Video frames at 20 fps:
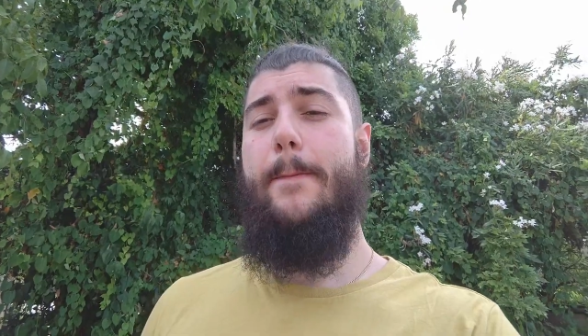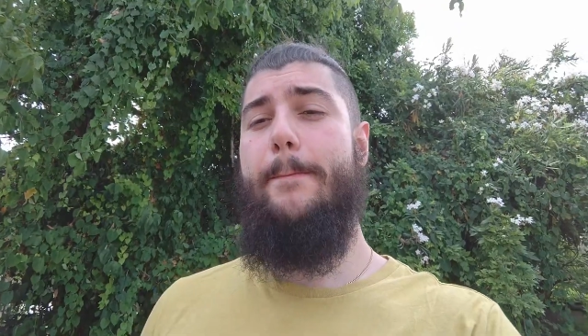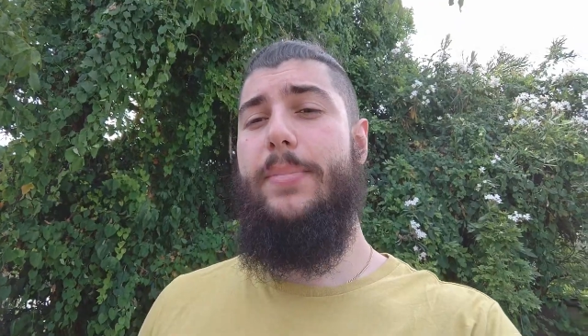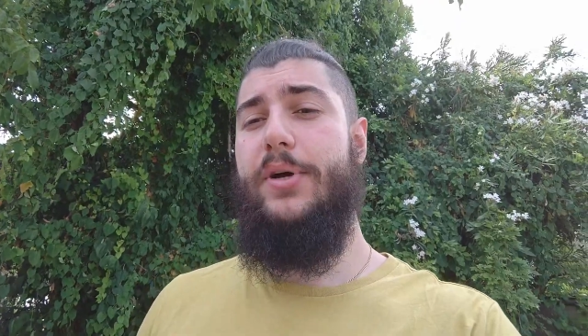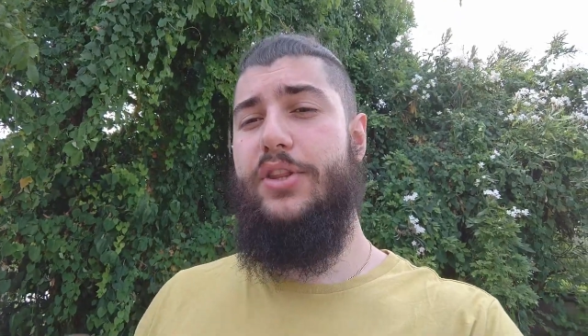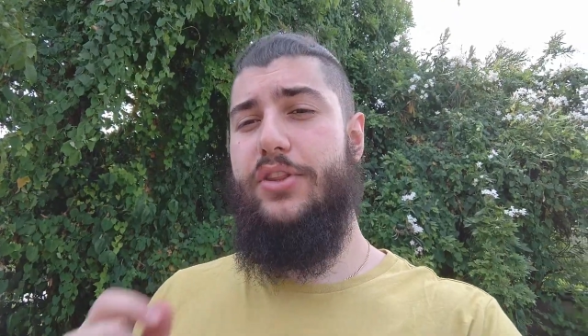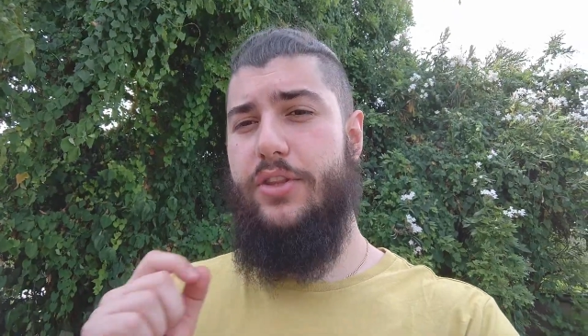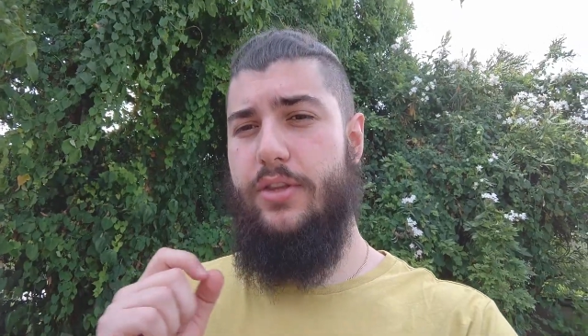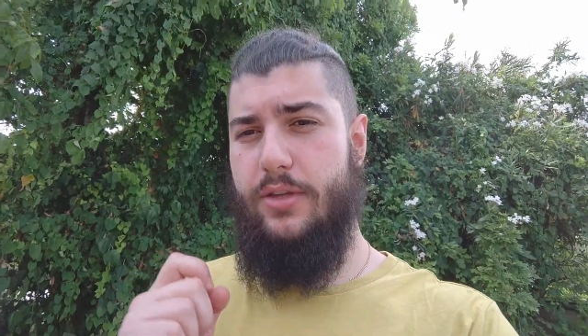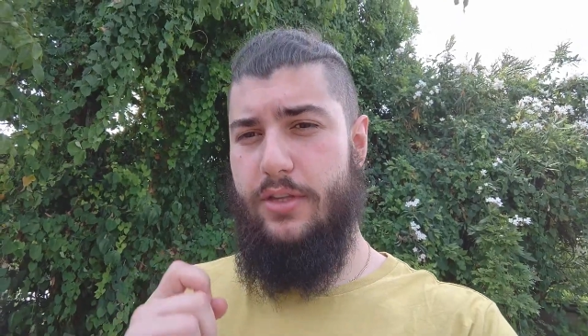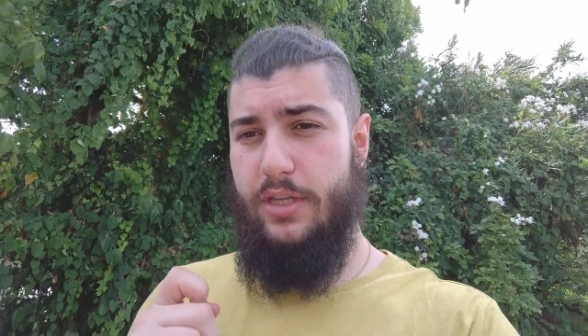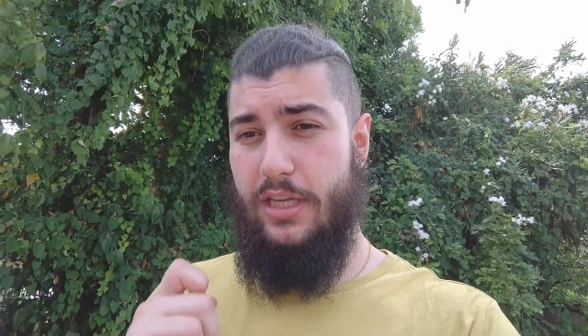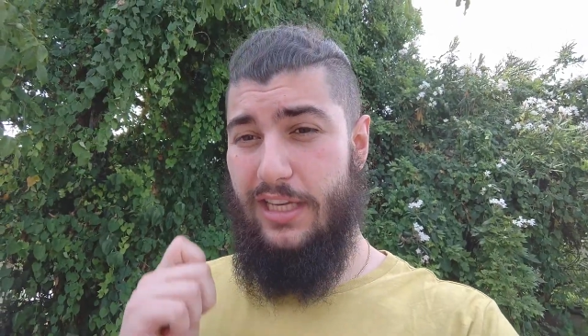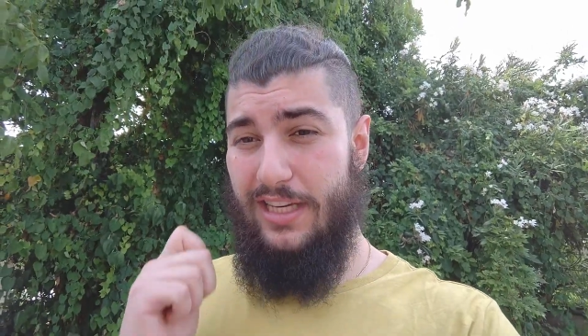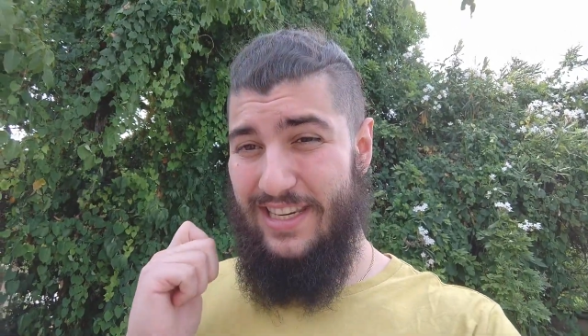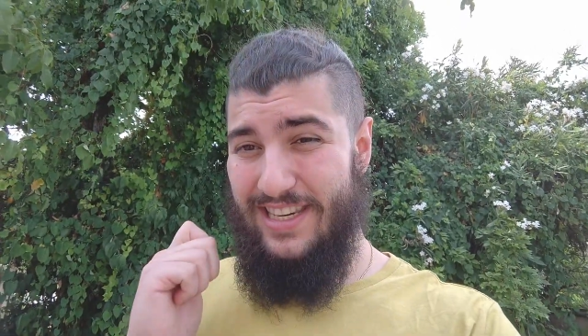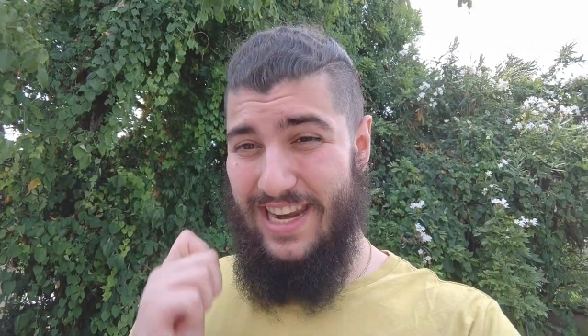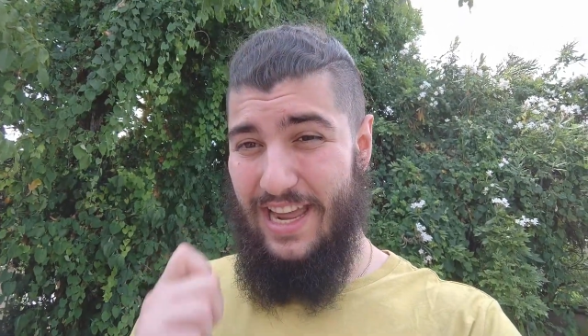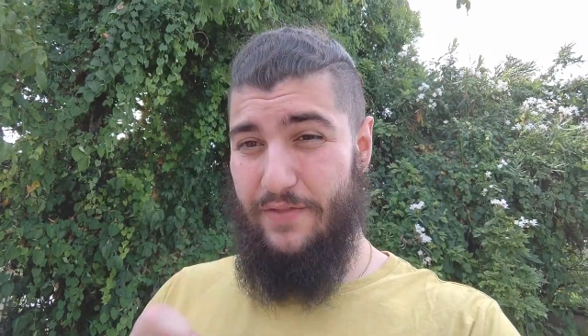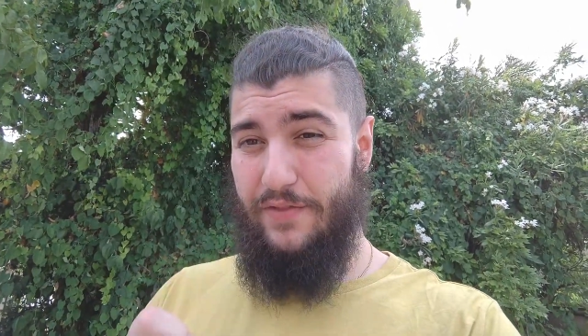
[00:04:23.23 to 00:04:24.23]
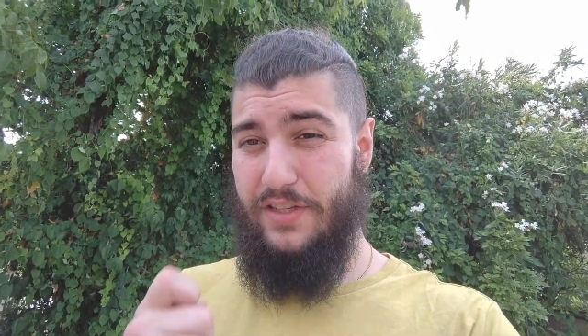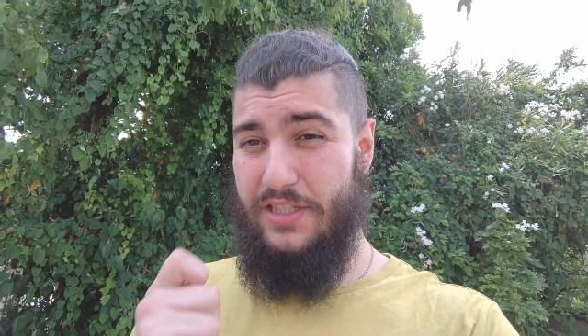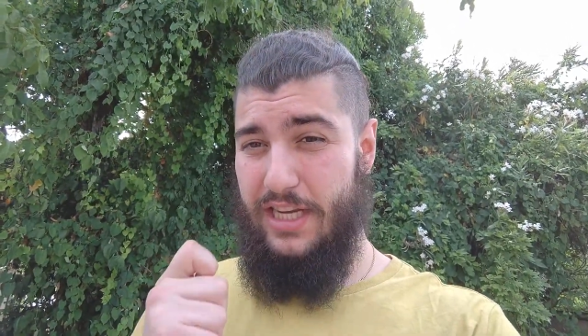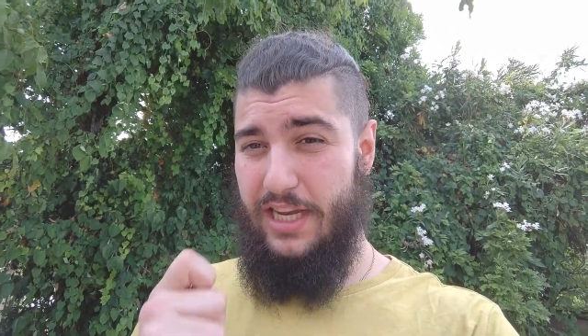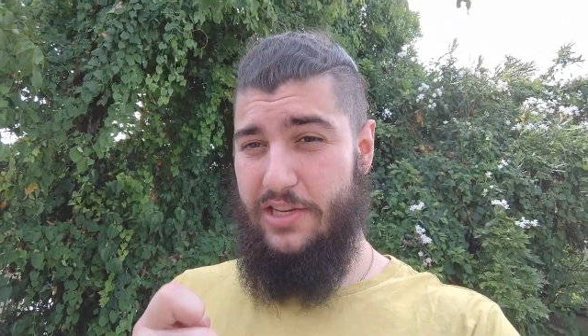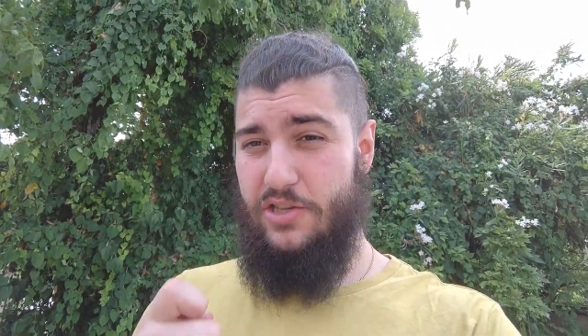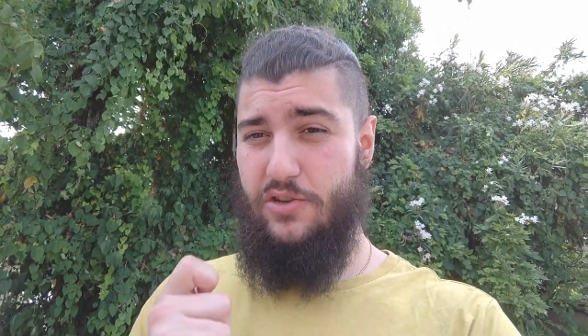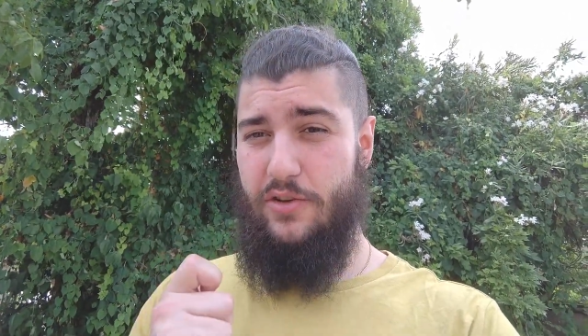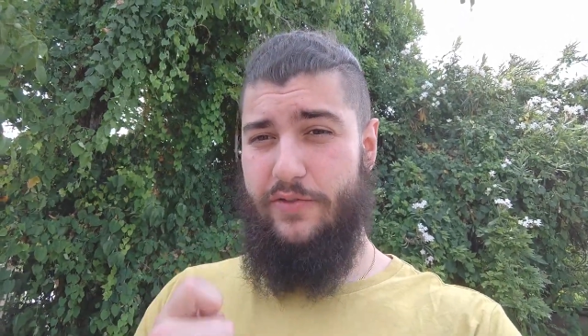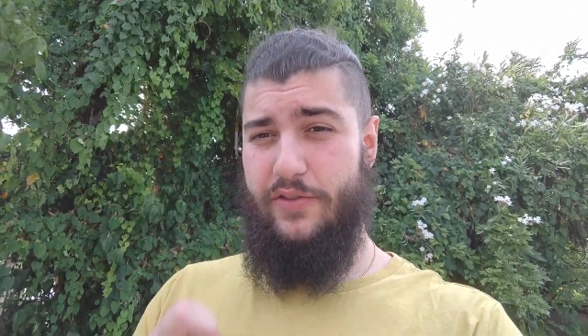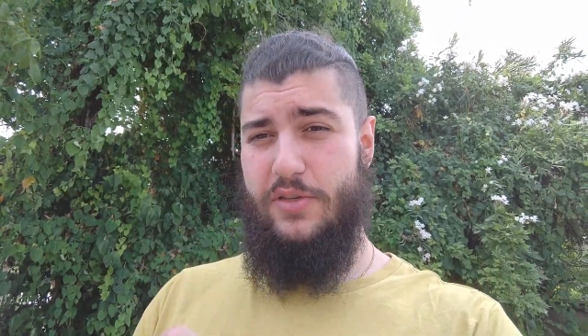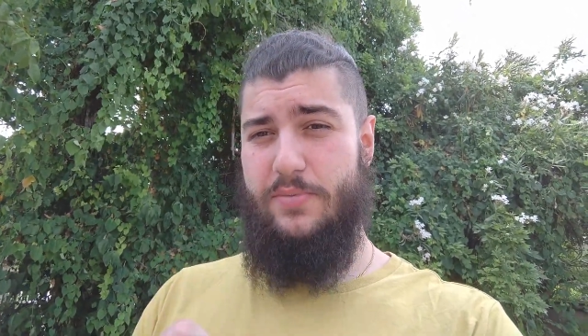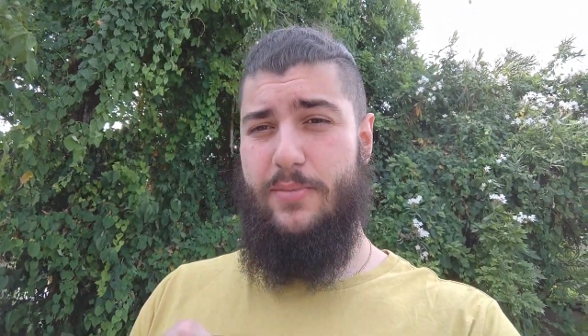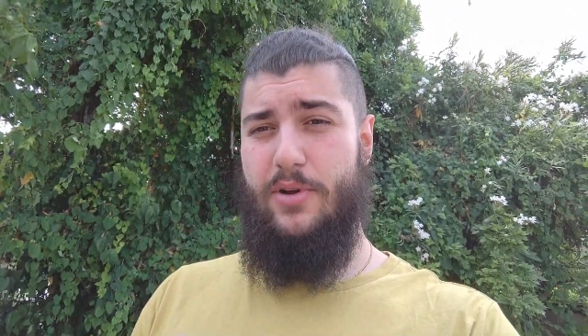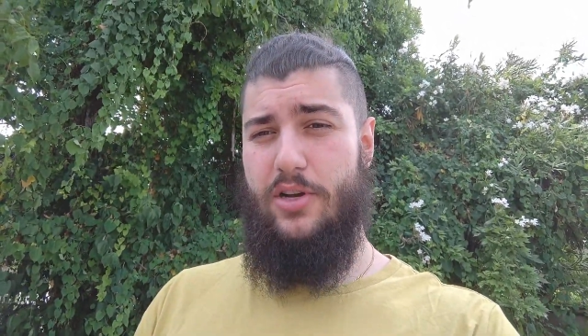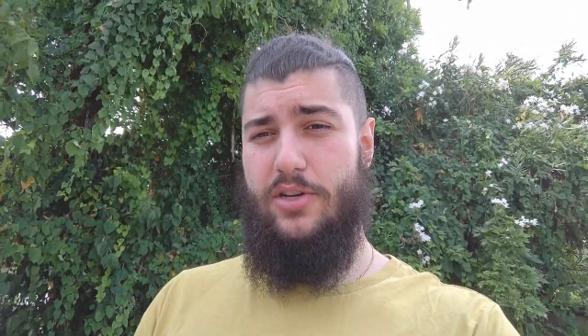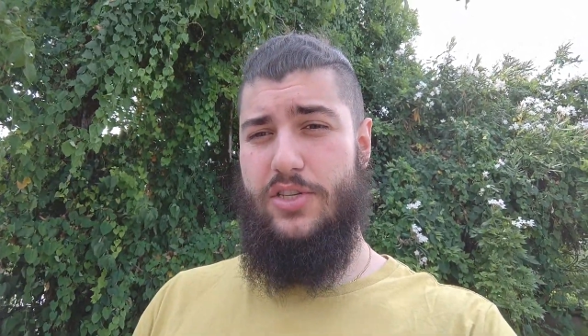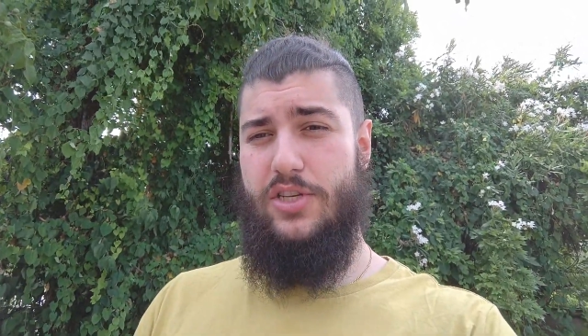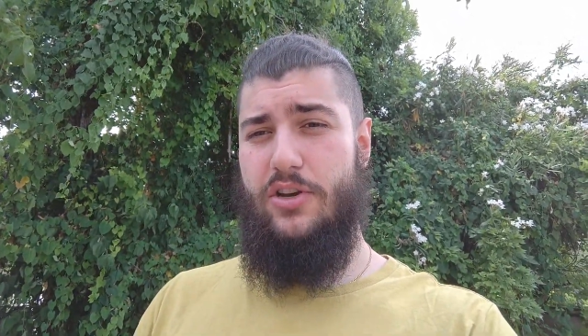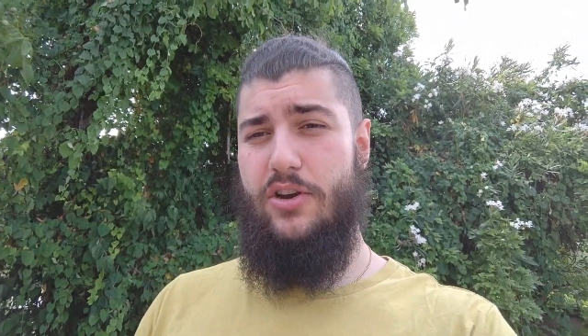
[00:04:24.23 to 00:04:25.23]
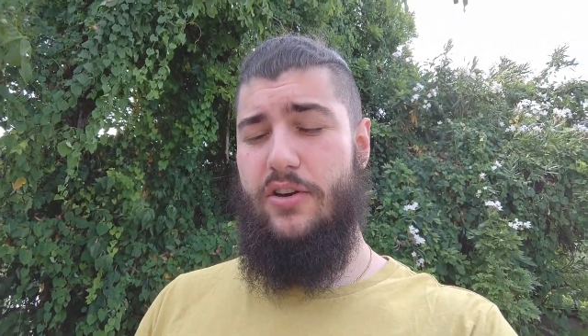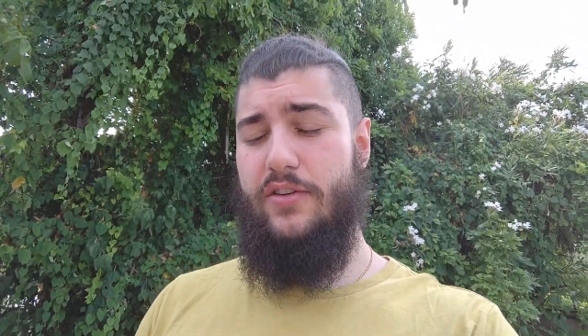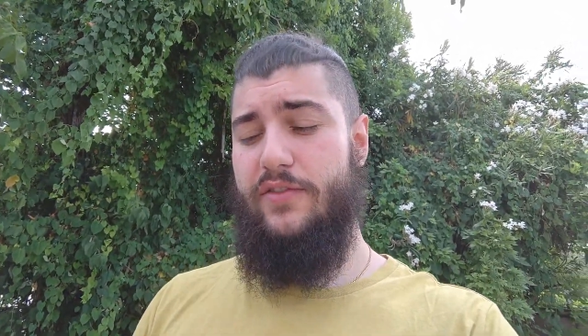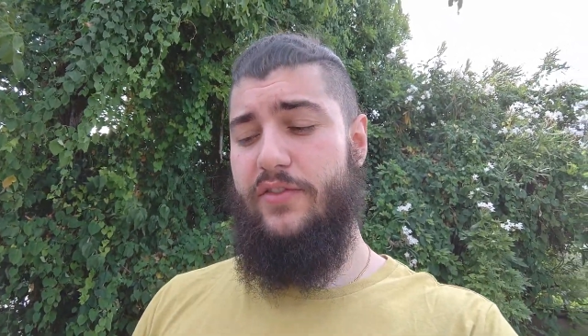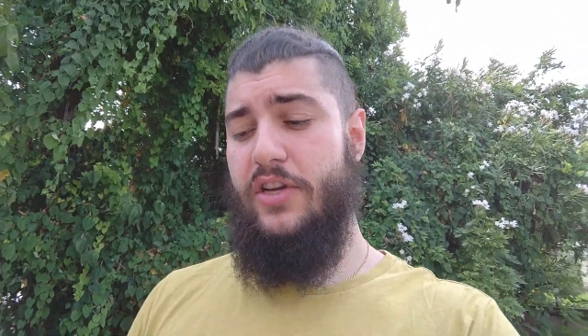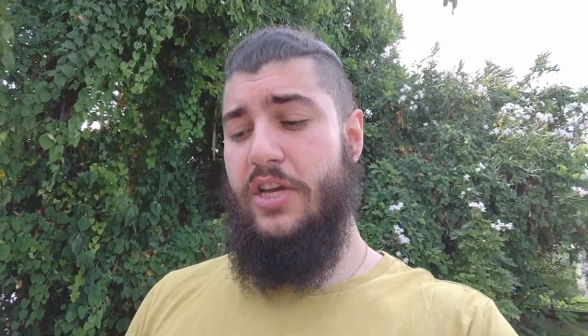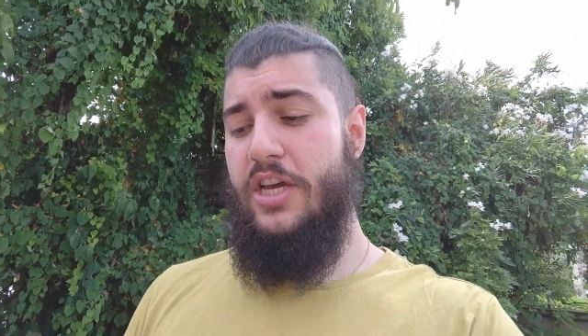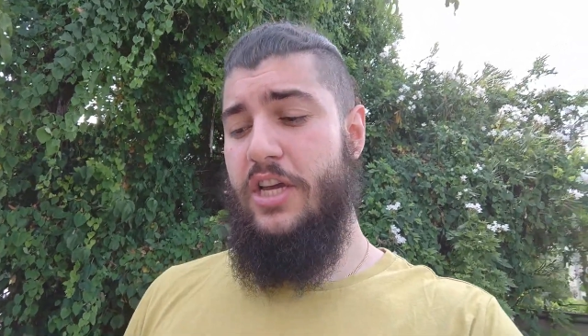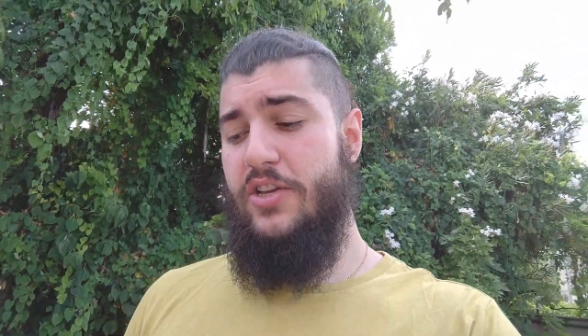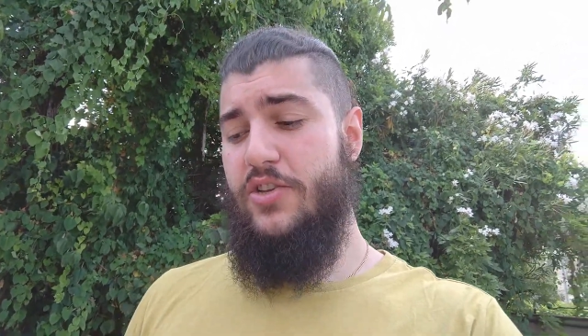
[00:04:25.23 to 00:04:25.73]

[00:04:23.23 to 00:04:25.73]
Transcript: but it never takes off his mask off.